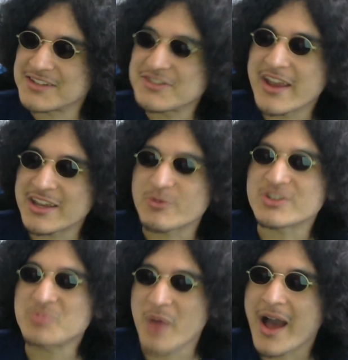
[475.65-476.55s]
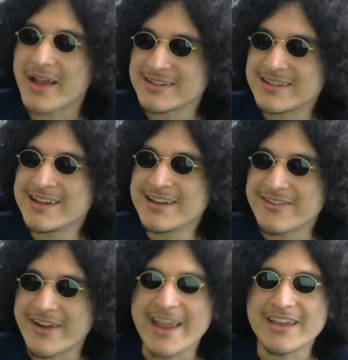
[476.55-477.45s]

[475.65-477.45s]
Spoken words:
So I could respond, right?